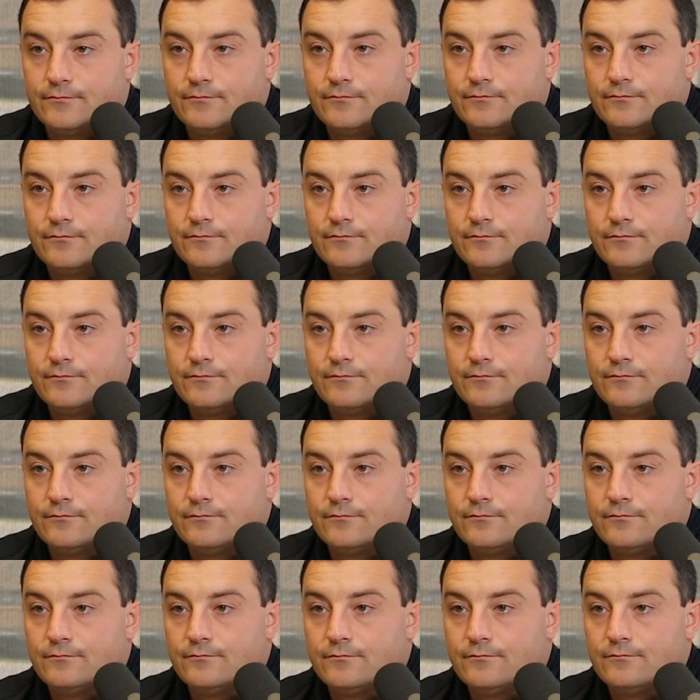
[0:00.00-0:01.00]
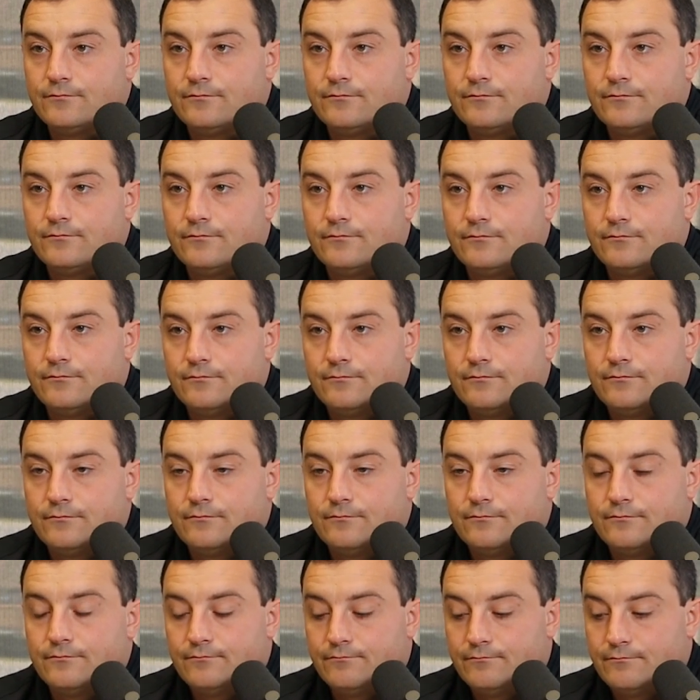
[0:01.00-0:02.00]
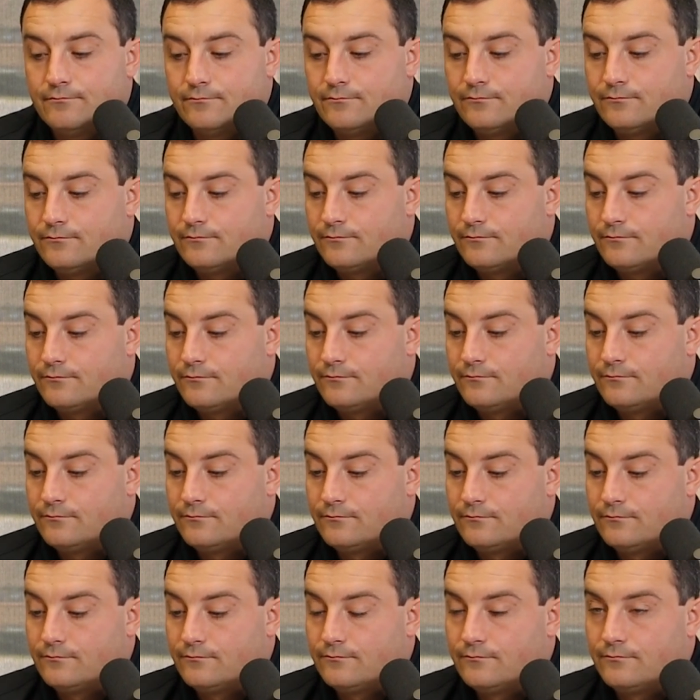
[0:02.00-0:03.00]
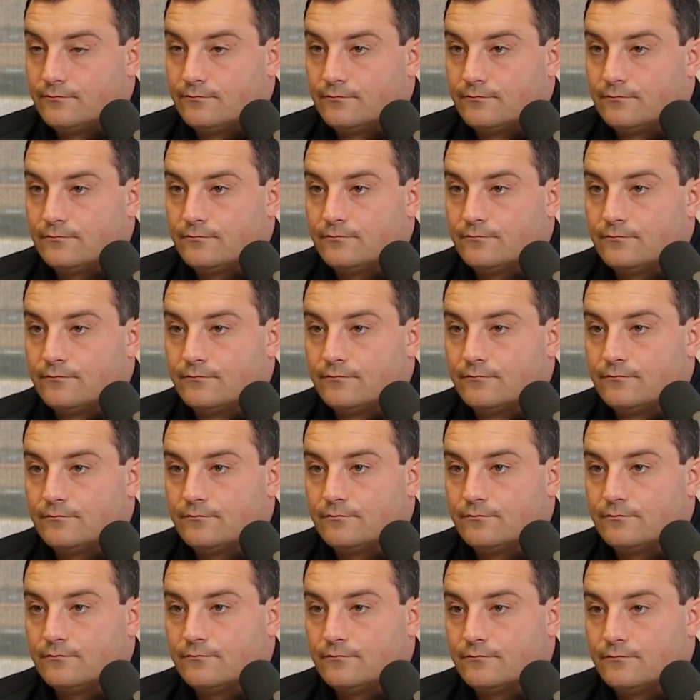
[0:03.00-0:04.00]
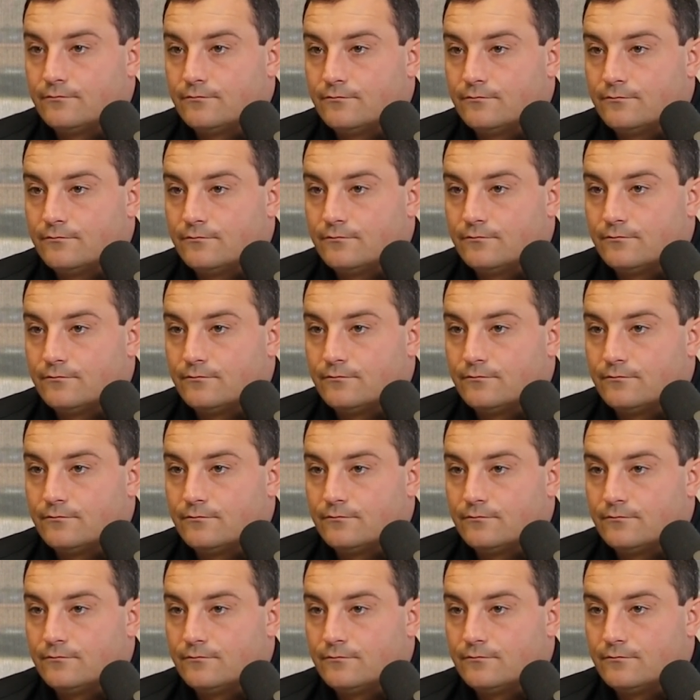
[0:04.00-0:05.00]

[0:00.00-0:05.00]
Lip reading: No words are spoken by the person on screen.